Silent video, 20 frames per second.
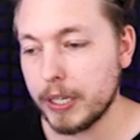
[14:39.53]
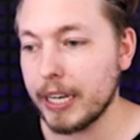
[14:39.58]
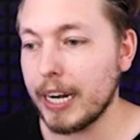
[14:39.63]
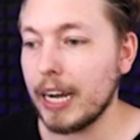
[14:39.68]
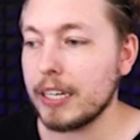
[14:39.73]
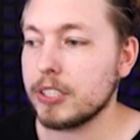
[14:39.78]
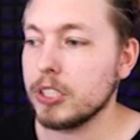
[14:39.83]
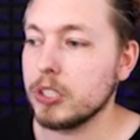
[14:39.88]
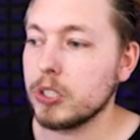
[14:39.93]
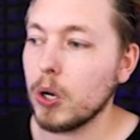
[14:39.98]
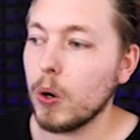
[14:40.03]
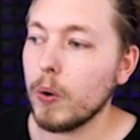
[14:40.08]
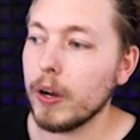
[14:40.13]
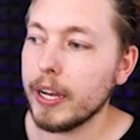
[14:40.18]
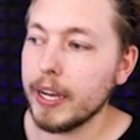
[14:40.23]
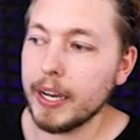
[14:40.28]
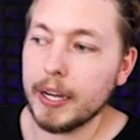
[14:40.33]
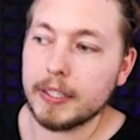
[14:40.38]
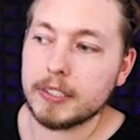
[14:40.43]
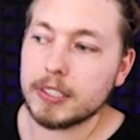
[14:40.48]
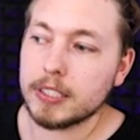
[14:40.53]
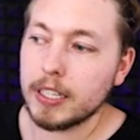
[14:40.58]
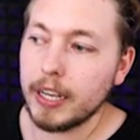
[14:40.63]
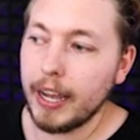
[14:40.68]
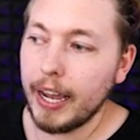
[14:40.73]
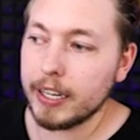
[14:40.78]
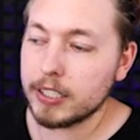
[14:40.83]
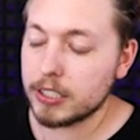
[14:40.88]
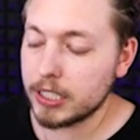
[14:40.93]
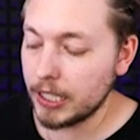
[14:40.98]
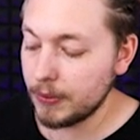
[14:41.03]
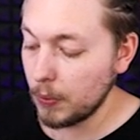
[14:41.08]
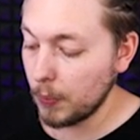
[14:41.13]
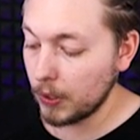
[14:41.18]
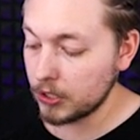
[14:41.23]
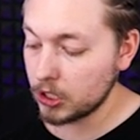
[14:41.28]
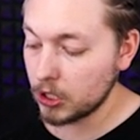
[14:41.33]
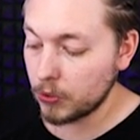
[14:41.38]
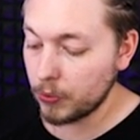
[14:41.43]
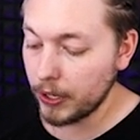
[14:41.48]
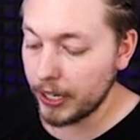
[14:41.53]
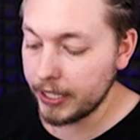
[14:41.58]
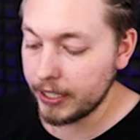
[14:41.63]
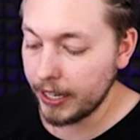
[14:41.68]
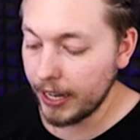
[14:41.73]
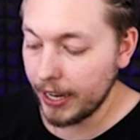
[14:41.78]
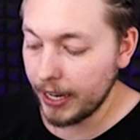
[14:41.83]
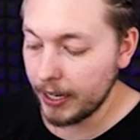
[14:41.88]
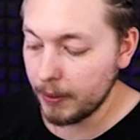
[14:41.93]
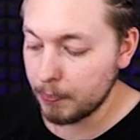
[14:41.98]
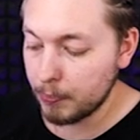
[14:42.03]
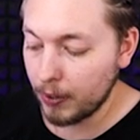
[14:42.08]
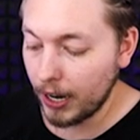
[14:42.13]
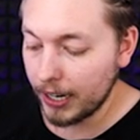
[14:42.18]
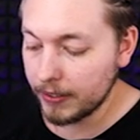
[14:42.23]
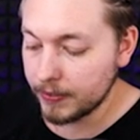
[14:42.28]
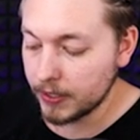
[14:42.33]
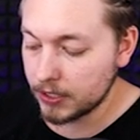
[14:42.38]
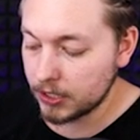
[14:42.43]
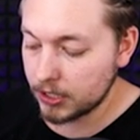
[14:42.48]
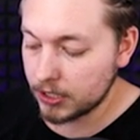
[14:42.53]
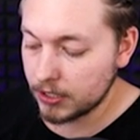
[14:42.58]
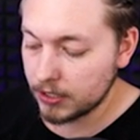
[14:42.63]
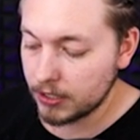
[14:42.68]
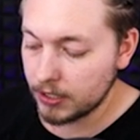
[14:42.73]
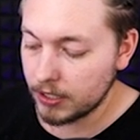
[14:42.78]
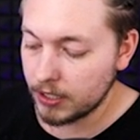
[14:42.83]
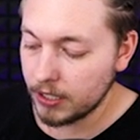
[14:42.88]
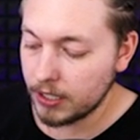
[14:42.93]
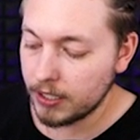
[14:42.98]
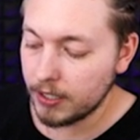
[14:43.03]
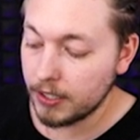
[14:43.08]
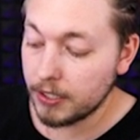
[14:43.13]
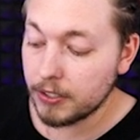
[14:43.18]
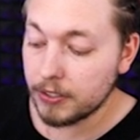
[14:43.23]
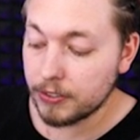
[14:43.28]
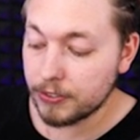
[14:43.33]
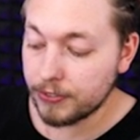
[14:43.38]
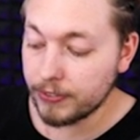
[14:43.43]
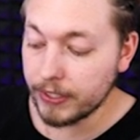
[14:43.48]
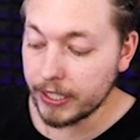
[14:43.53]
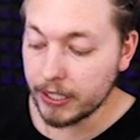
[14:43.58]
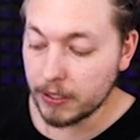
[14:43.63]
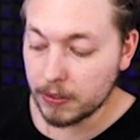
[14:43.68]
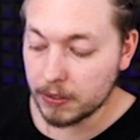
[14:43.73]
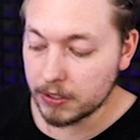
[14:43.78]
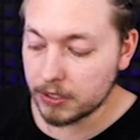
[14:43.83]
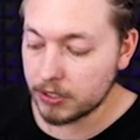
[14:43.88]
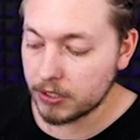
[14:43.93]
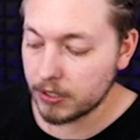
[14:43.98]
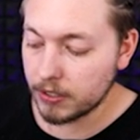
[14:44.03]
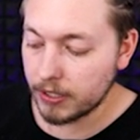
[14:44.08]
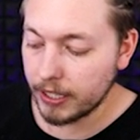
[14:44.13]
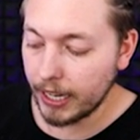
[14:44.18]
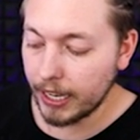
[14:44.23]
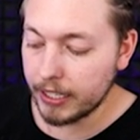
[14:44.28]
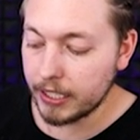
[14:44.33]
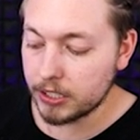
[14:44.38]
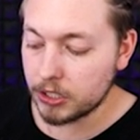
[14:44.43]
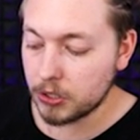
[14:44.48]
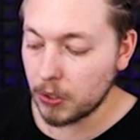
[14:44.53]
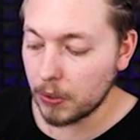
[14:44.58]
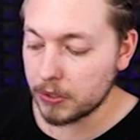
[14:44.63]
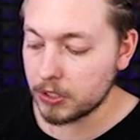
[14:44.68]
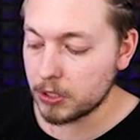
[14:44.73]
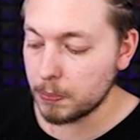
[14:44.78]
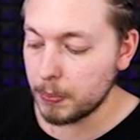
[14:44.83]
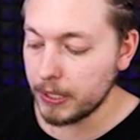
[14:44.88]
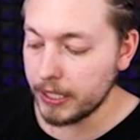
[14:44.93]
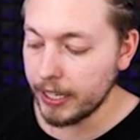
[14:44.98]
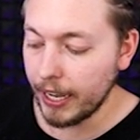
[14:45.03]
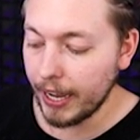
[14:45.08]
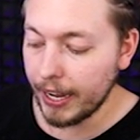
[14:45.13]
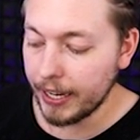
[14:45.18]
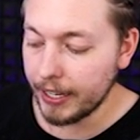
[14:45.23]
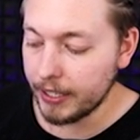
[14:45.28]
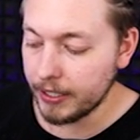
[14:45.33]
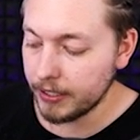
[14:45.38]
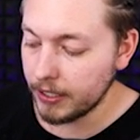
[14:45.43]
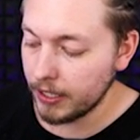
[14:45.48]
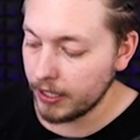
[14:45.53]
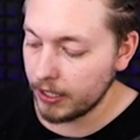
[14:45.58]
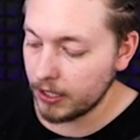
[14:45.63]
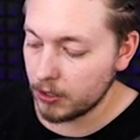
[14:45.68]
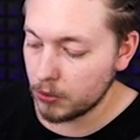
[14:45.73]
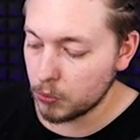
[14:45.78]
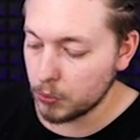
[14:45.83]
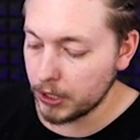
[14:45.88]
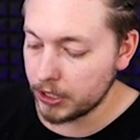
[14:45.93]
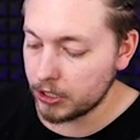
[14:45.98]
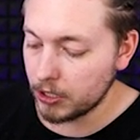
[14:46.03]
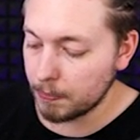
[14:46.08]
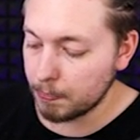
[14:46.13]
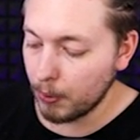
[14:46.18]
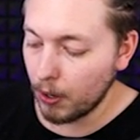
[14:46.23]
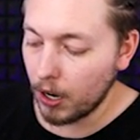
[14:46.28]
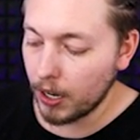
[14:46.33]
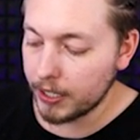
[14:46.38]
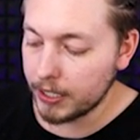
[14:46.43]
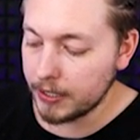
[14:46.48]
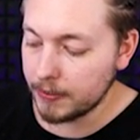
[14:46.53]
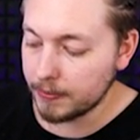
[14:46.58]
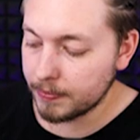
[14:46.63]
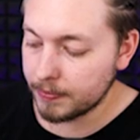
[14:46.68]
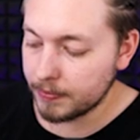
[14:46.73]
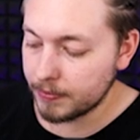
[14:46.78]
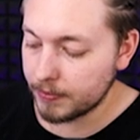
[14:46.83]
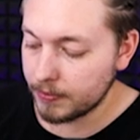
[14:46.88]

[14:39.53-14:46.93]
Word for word: We can actually go ahead and say we want to create a private field, and it's going to be a Rigidbody